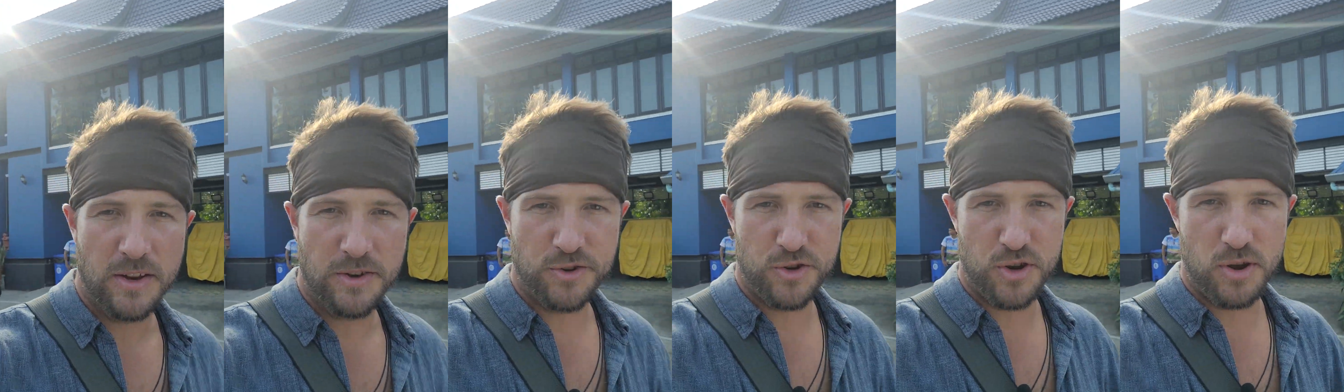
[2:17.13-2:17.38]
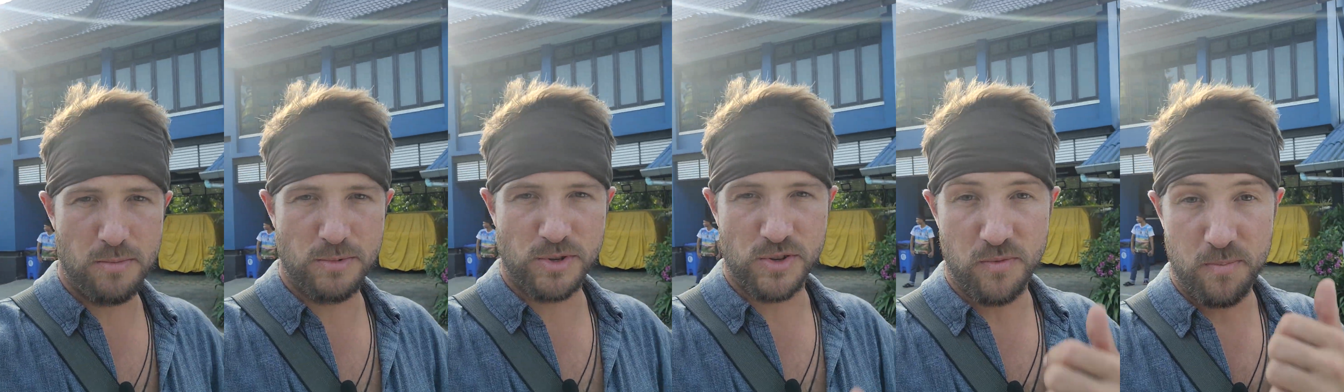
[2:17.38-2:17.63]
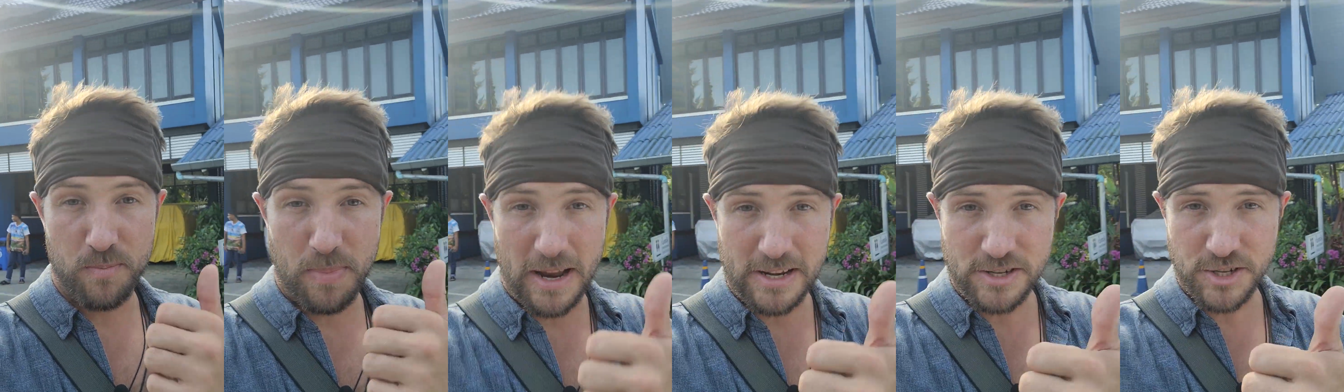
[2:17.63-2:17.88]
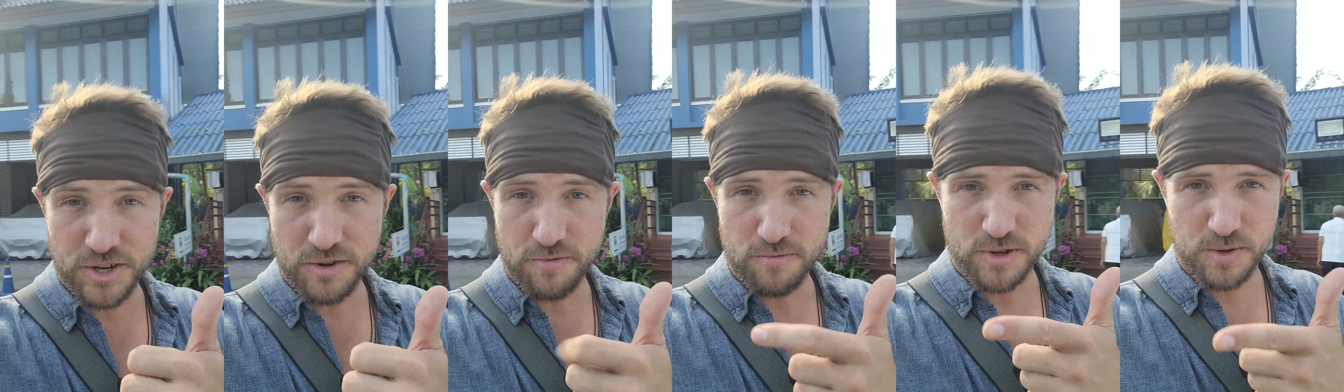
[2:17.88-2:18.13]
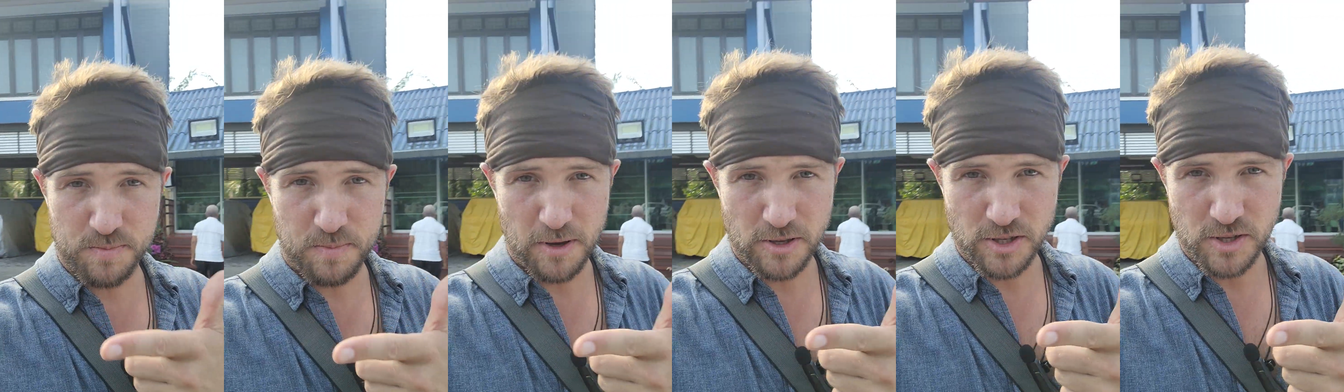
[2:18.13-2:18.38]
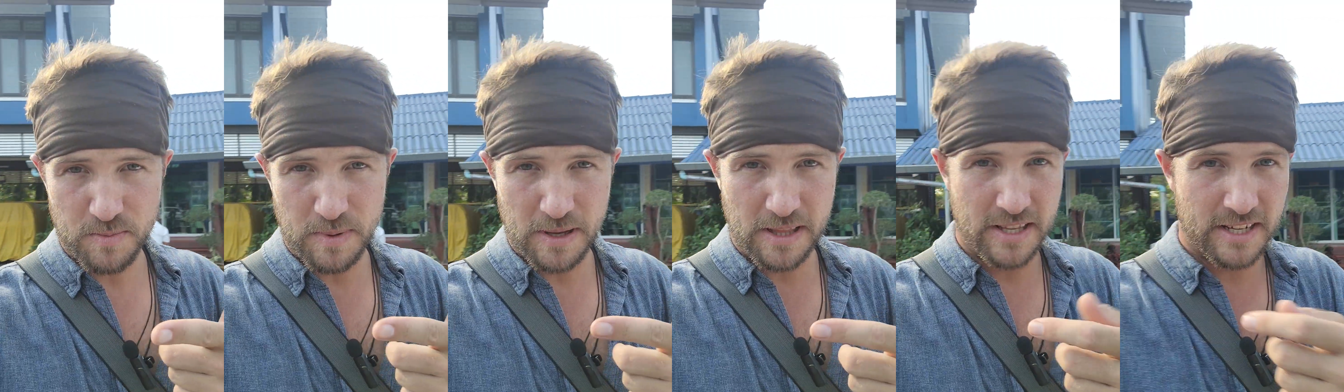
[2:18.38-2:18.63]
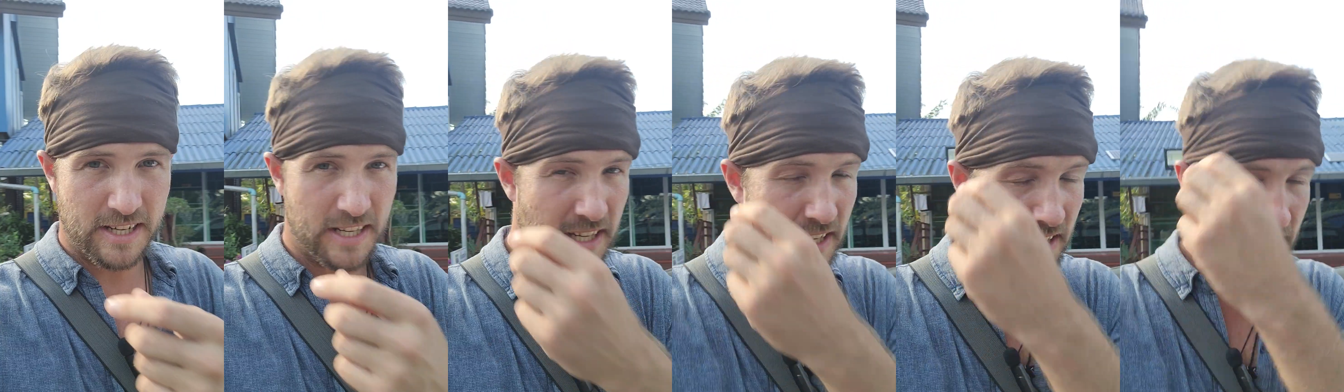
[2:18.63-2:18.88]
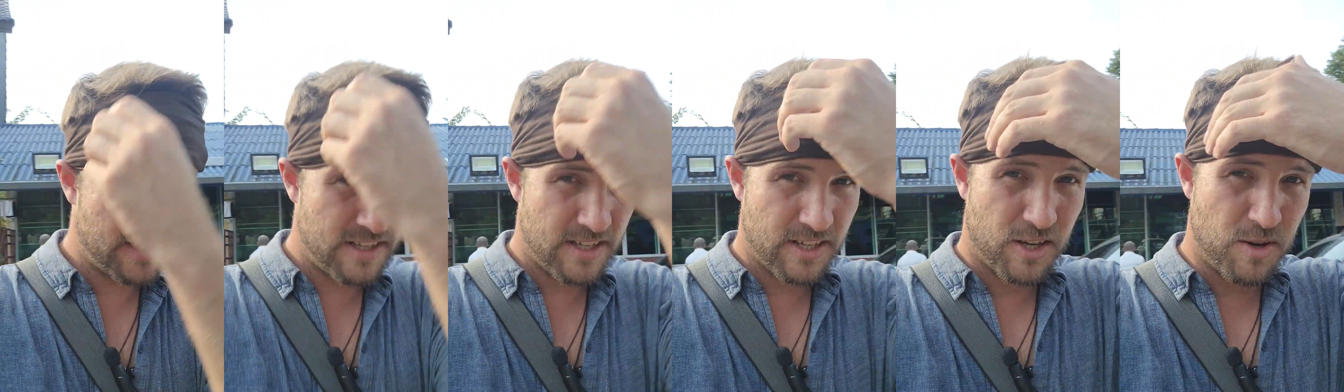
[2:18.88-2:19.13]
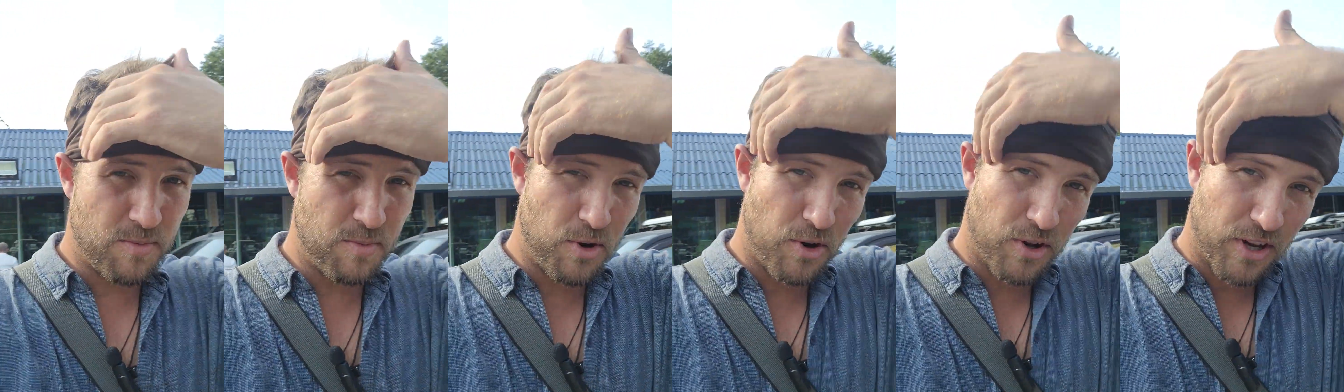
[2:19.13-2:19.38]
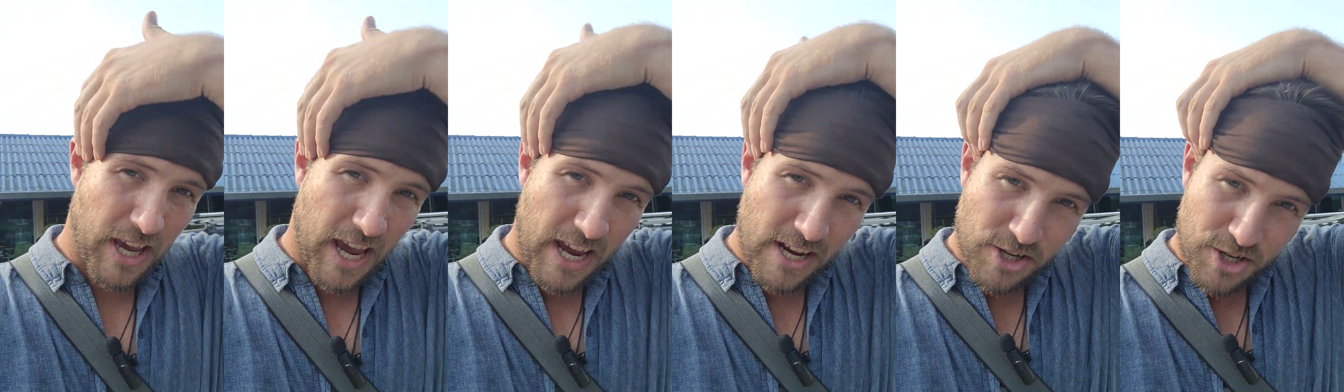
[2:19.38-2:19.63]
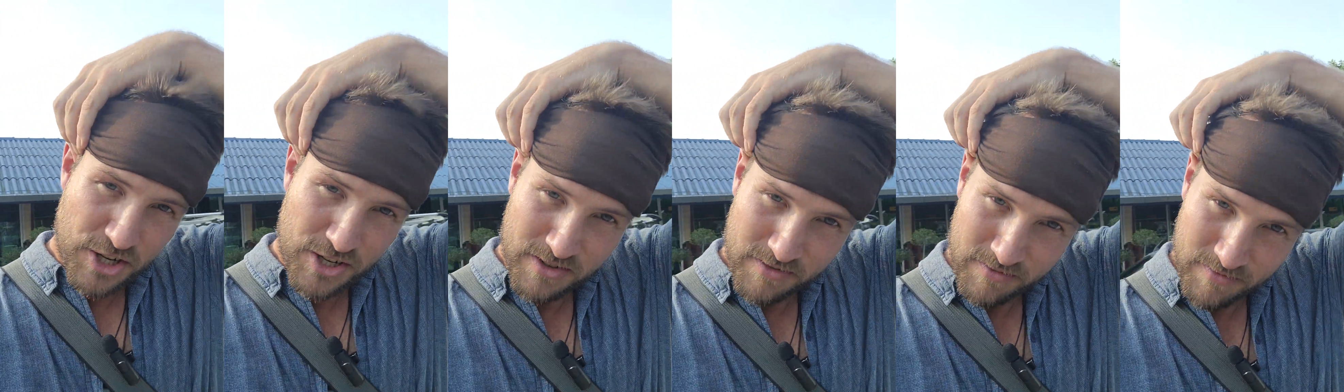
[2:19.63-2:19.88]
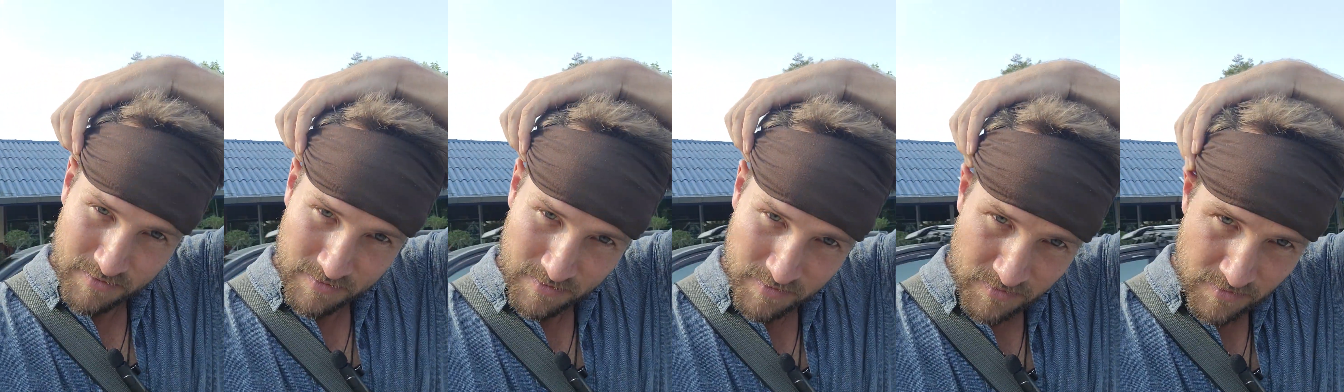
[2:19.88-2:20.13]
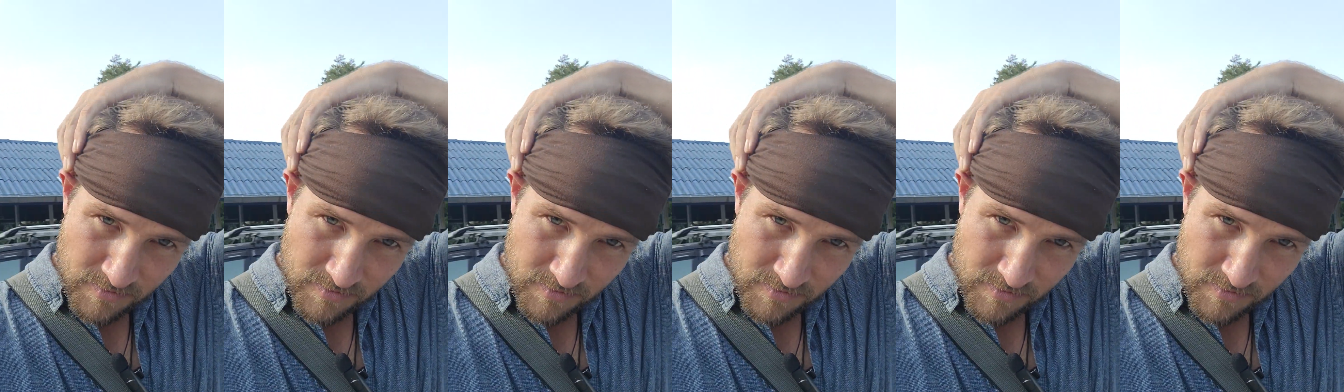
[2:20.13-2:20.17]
in terms of budget, responsibility, communication.